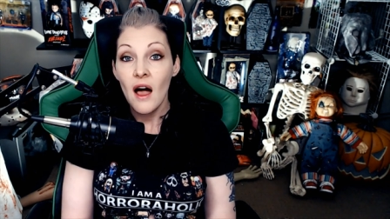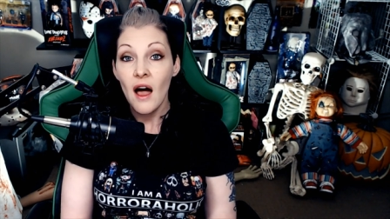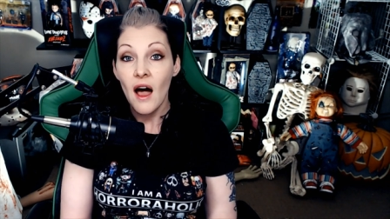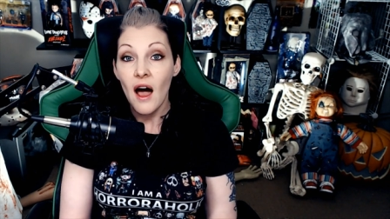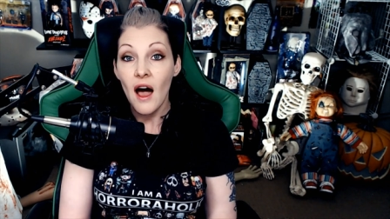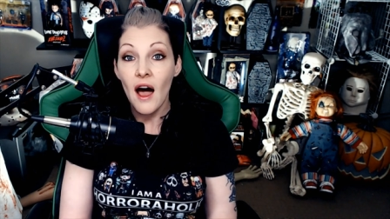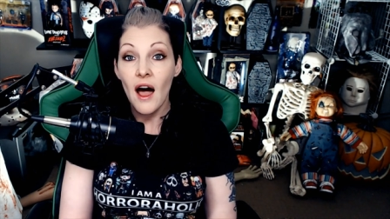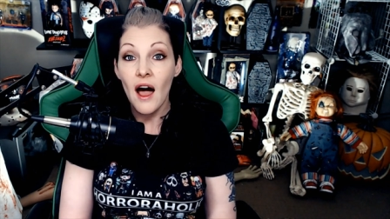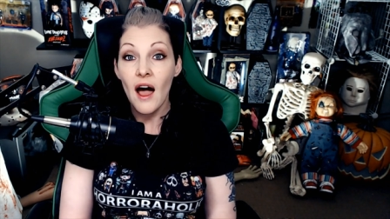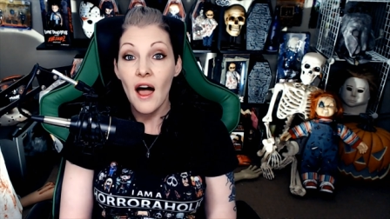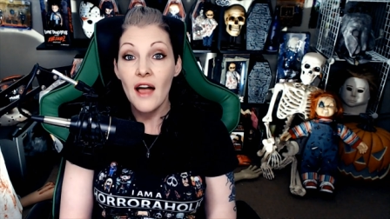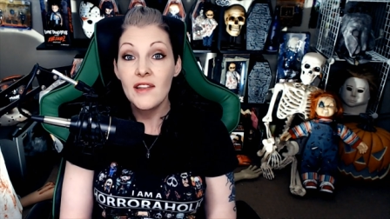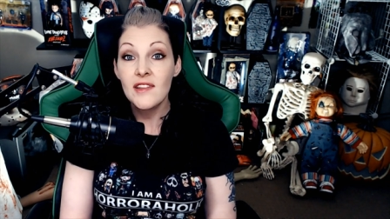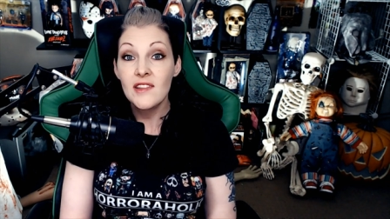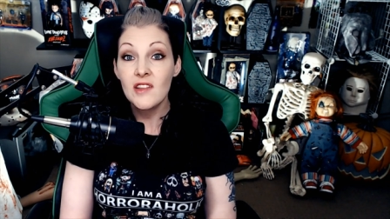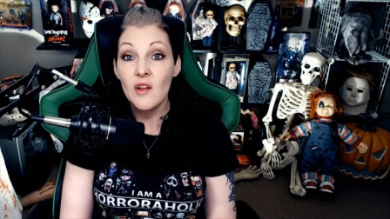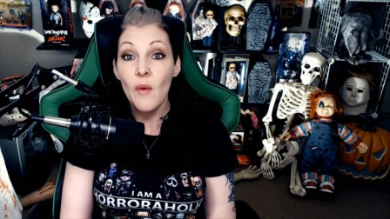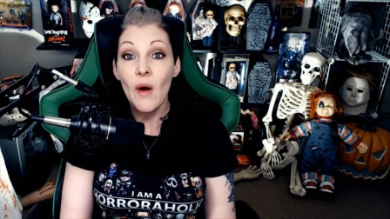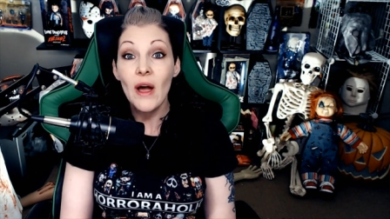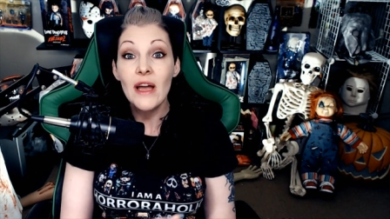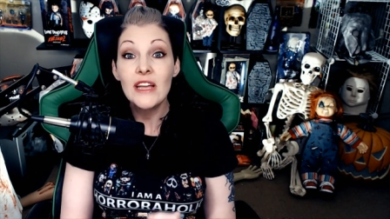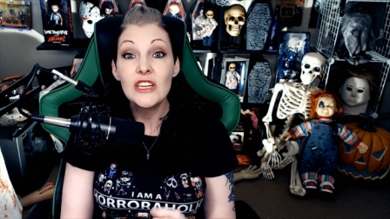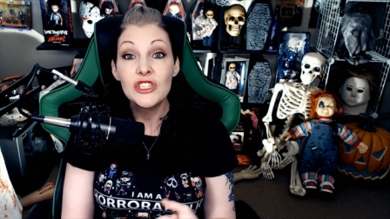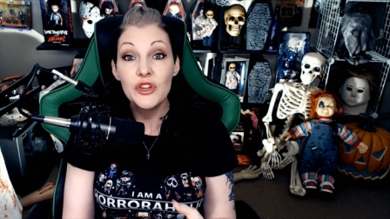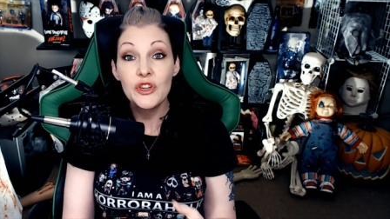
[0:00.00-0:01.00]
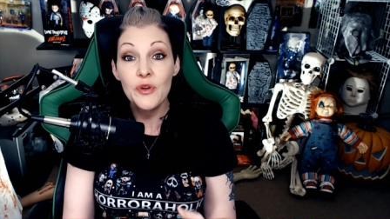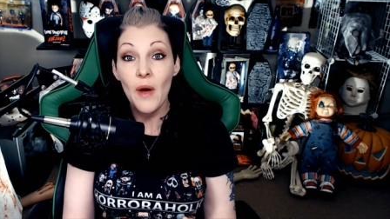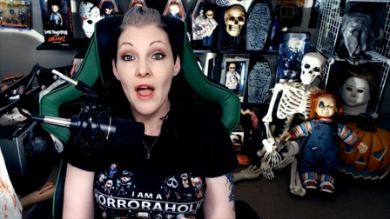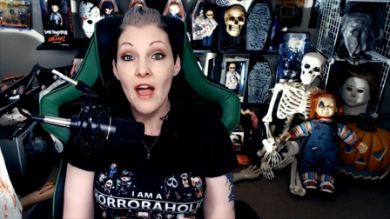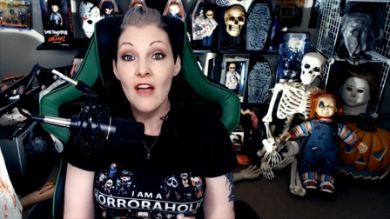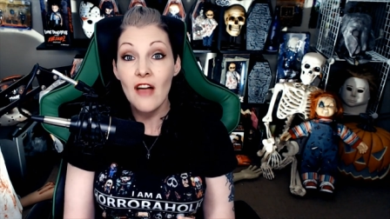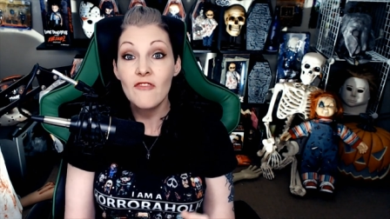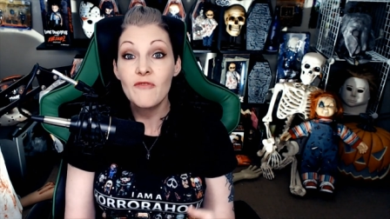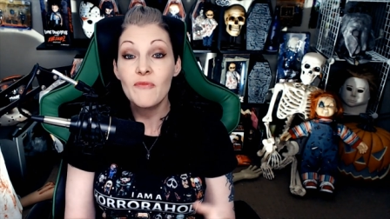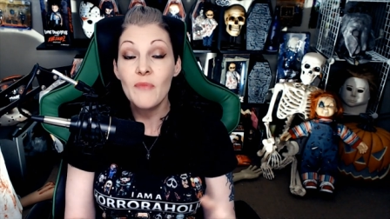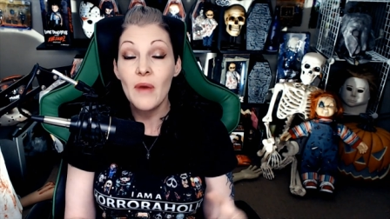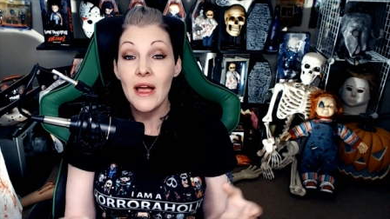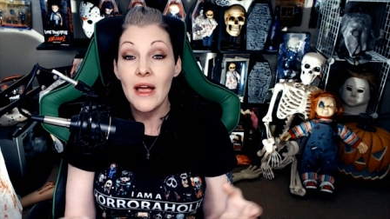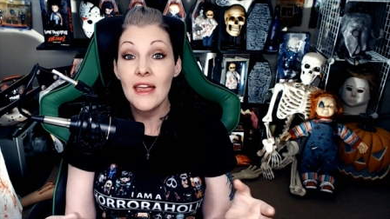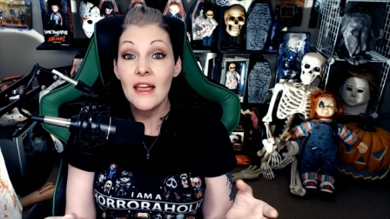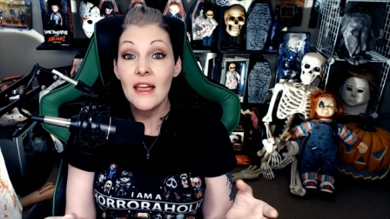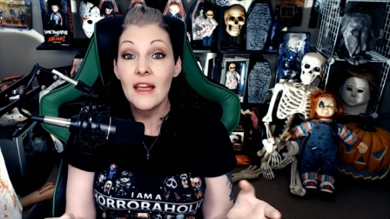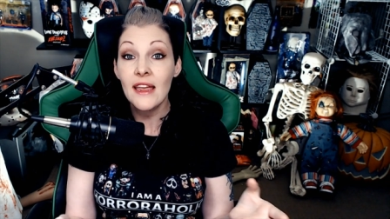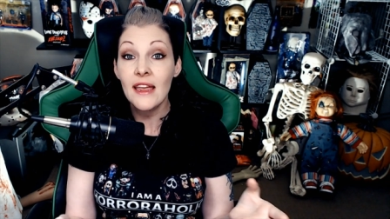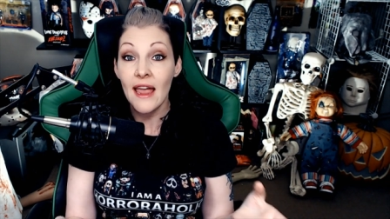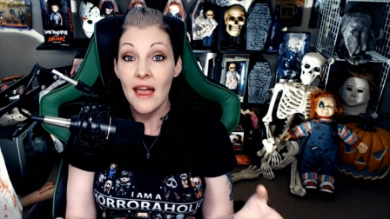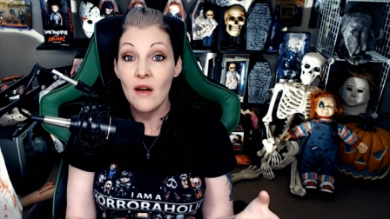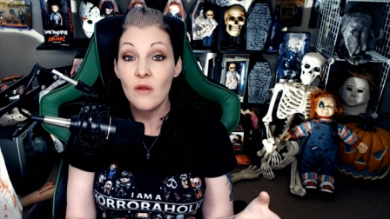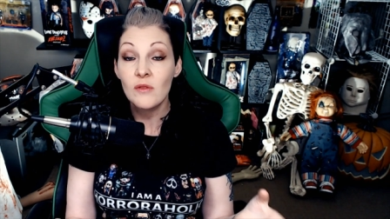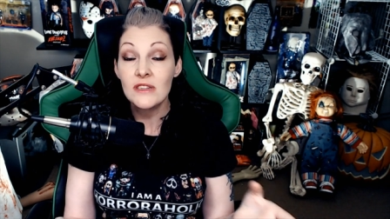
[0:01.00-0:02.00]
Uh, so I do have my
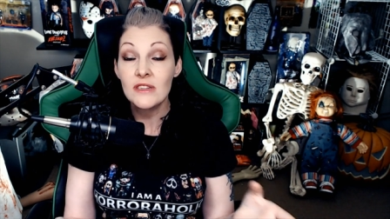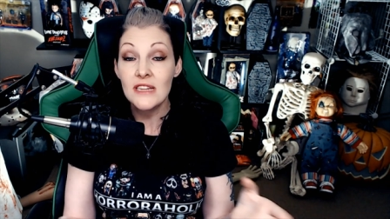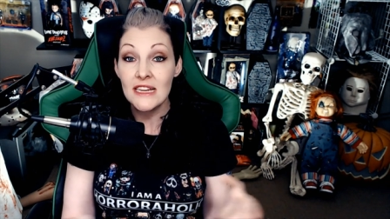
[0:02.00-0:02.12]
account